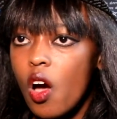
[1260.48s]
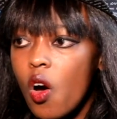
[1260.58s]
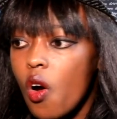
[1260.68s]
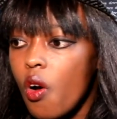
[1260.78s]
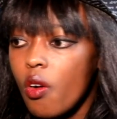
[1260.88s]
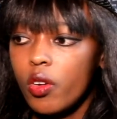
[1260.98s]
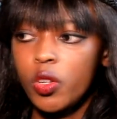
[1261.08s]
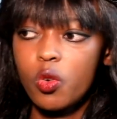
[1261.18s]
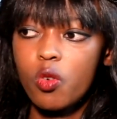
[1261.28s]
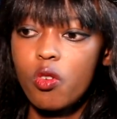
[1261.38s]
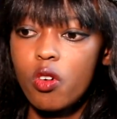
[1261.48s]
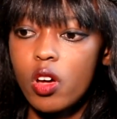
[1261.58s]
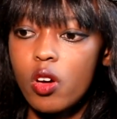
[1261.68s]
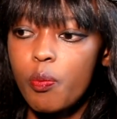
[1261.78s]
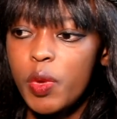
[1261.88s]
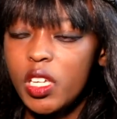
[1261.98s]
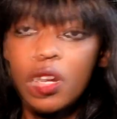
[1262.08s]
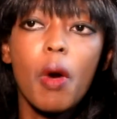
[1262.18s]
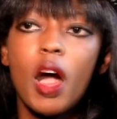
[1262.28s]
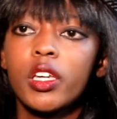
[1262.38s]
or being
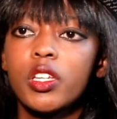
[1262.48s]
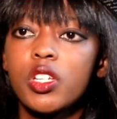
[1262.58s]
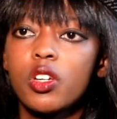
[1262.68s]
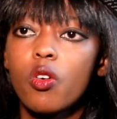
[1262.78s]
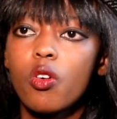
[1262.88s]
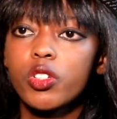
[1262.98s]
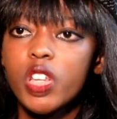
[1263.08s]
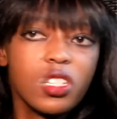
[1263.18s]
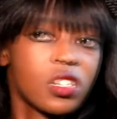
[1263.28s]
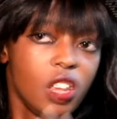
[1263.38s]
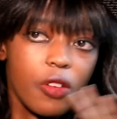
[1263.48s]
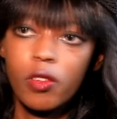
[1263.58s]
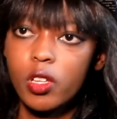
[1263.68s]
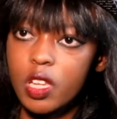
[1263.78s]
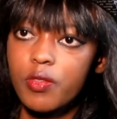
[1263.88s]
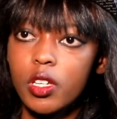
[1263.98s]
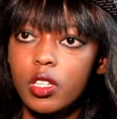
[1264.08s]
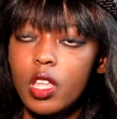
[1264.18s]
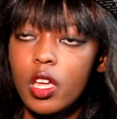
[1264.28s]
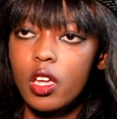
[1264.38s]
in marketing, or just
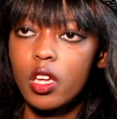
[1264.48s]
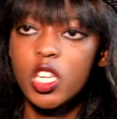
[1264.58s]
serving the